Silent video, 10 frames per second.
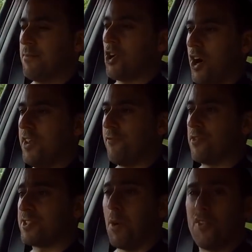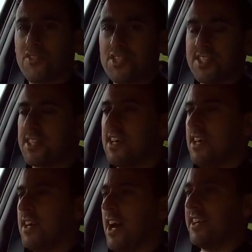kind of responses,
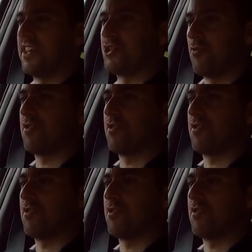additional